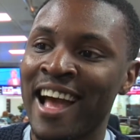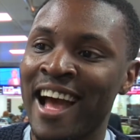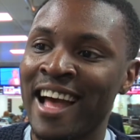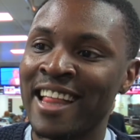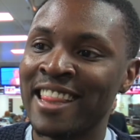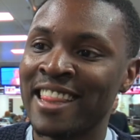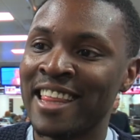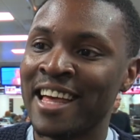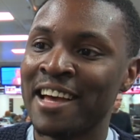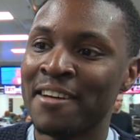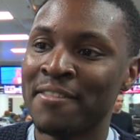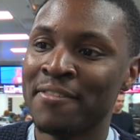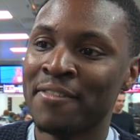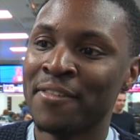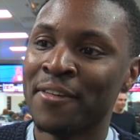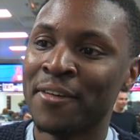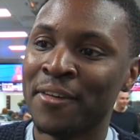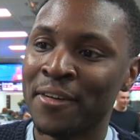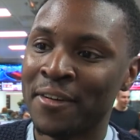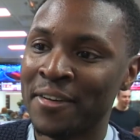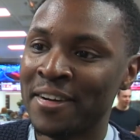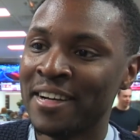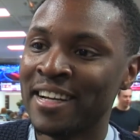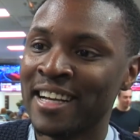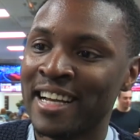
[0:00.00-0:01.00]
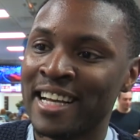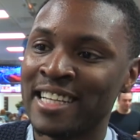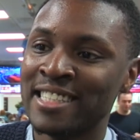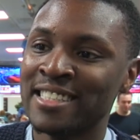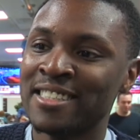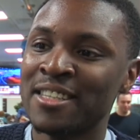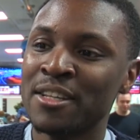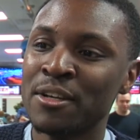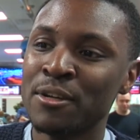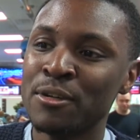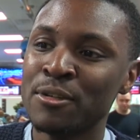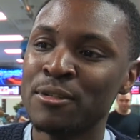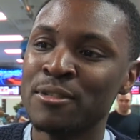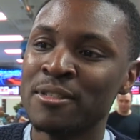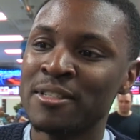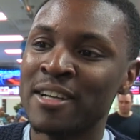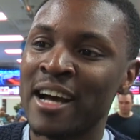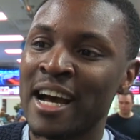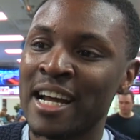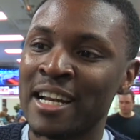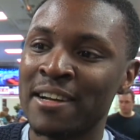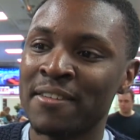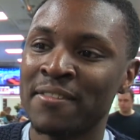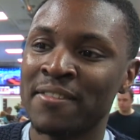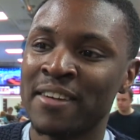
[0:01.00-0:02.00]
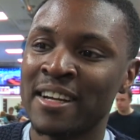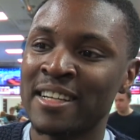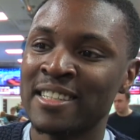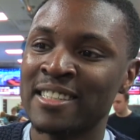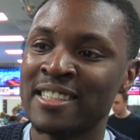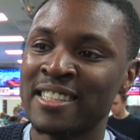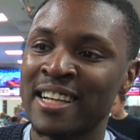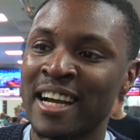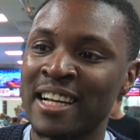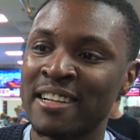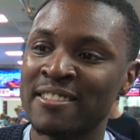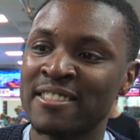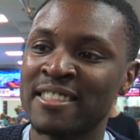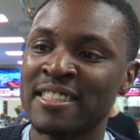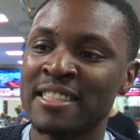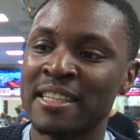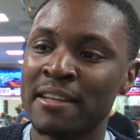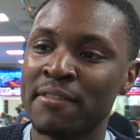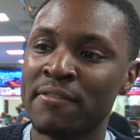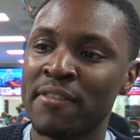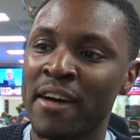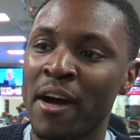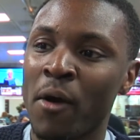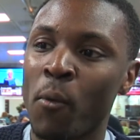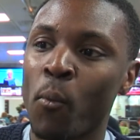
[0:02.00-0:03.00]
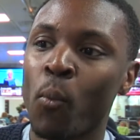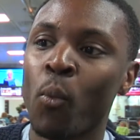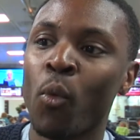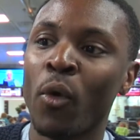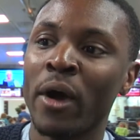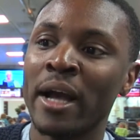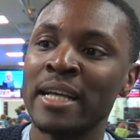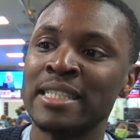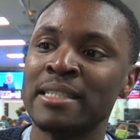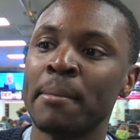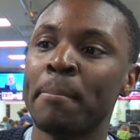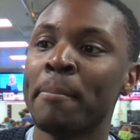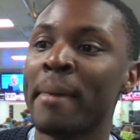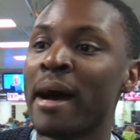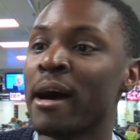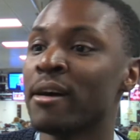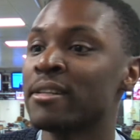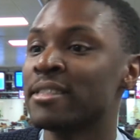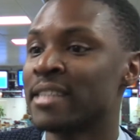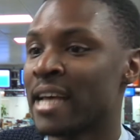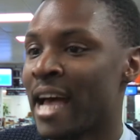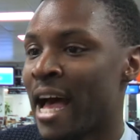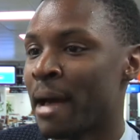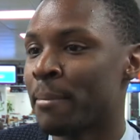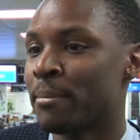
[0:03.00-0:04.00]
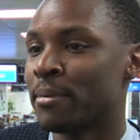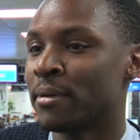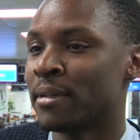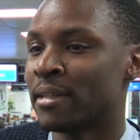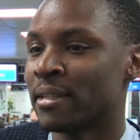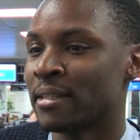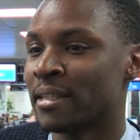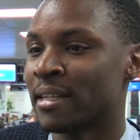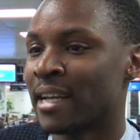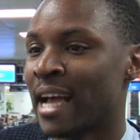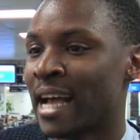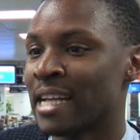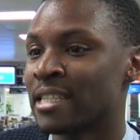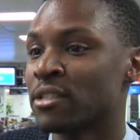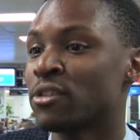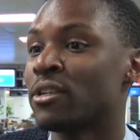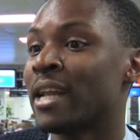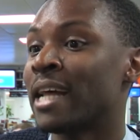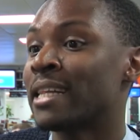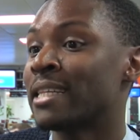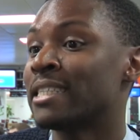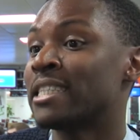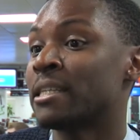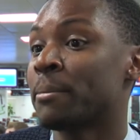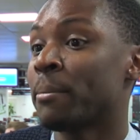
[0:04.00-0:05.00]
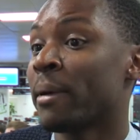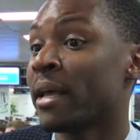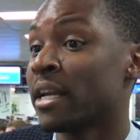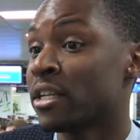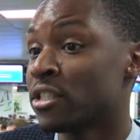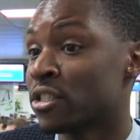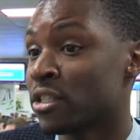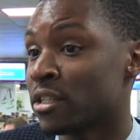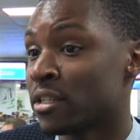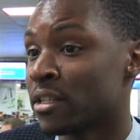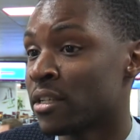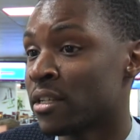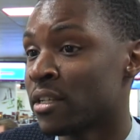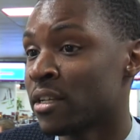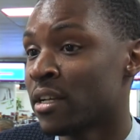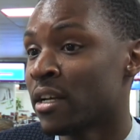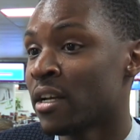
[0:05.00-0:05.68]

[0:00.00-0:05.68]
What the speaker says: and therefore is knows kind of can kind of sniff out what is about to happen, has good anticipation,